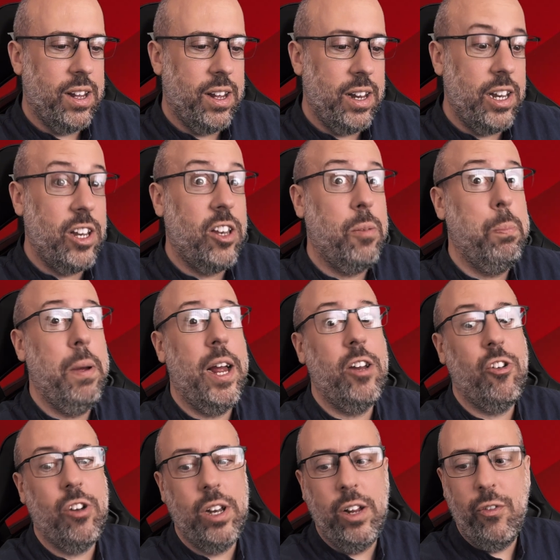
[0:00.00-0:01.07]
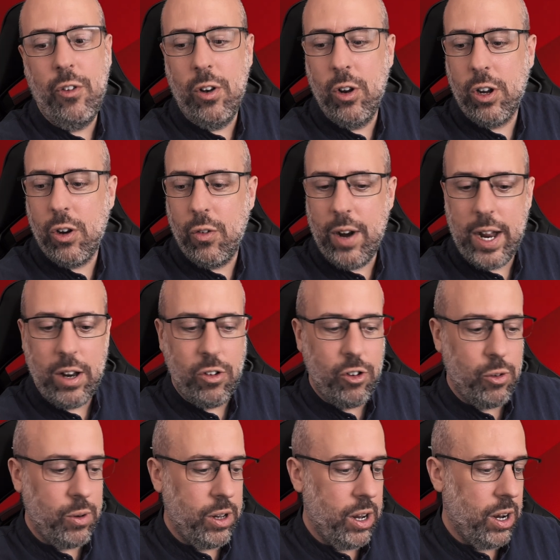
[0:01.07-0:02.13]
And especially if you look around
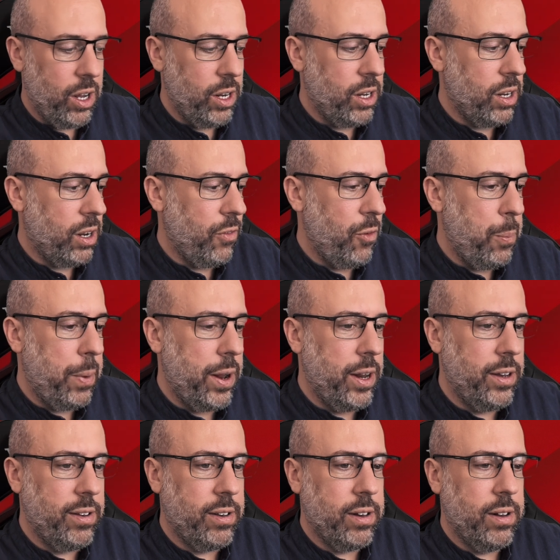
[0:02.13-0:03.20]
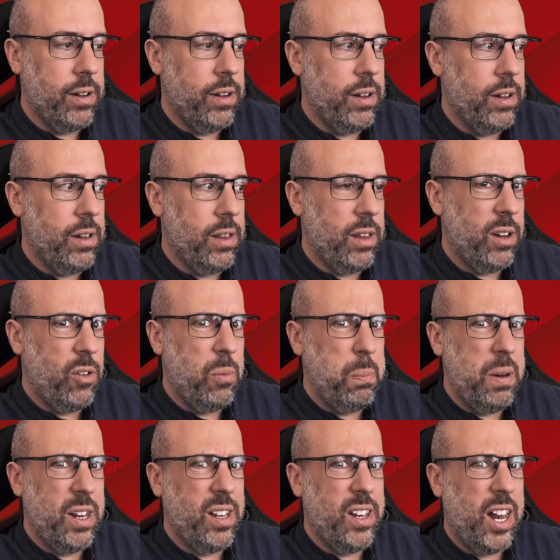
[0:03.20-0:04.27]
you and you're like, other players, they're on
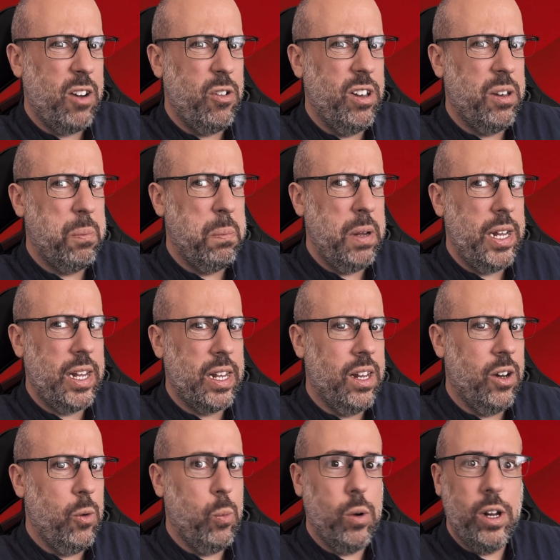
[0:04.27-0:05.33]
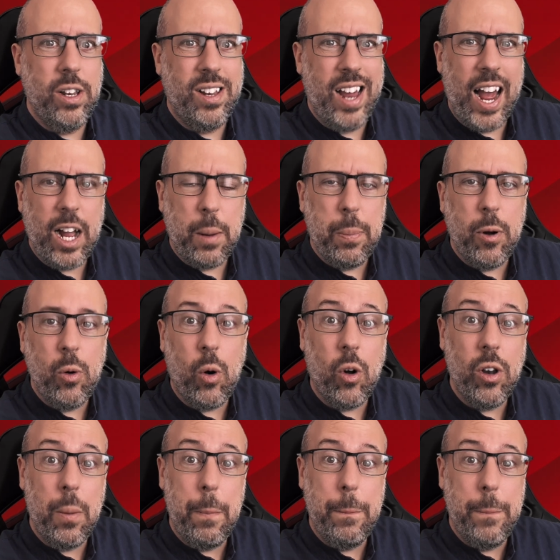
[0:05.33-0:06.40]
better salaries than me. You know, is Gakpo
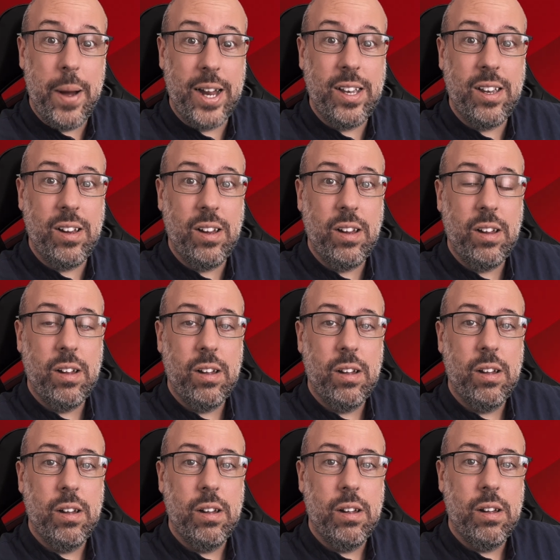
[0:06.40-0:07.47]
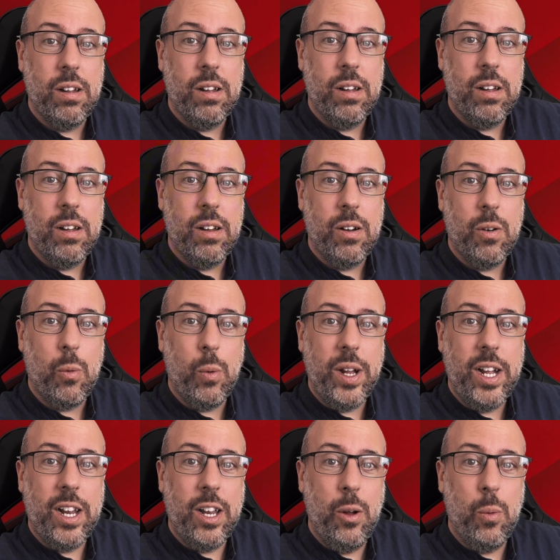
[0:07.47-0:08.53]
on a better
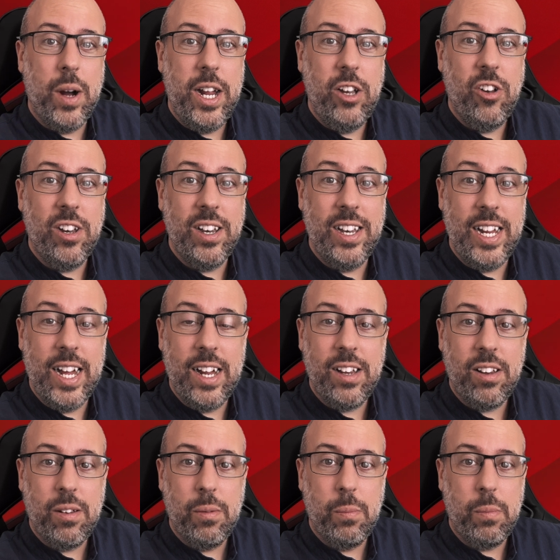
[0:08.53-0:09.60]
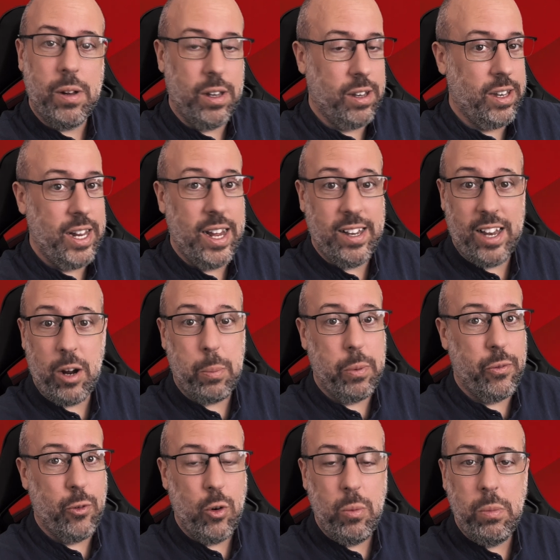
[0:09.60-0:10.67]
weekly wage than Diaz? Because Diaz
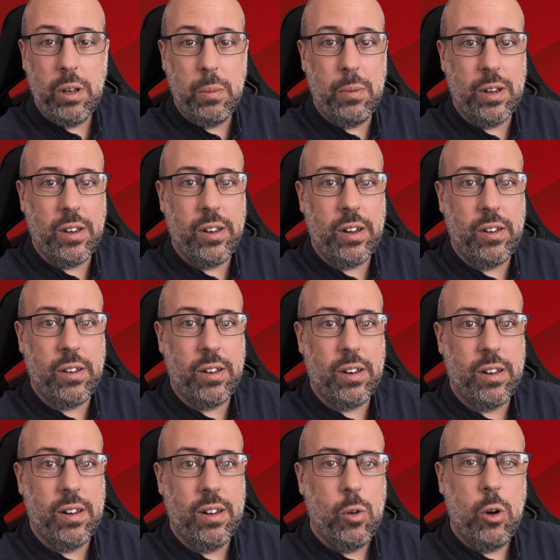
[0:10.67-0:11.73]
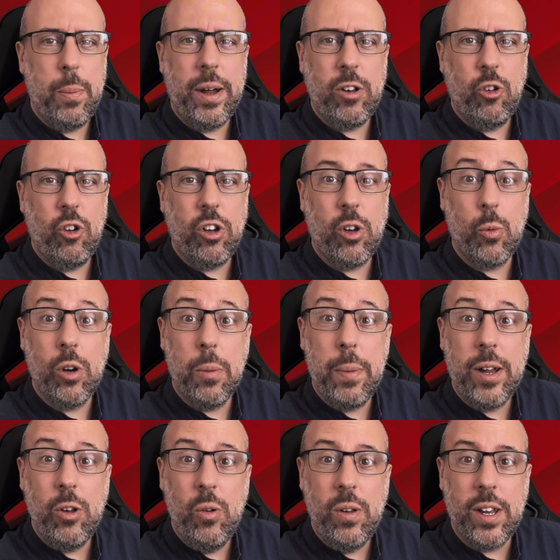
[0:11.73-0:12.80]
outperformed him this season. What about Jota? What
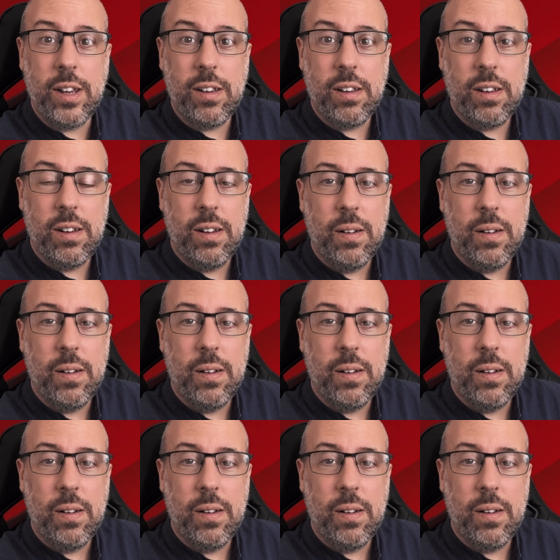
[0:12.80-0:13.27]
about Nunez?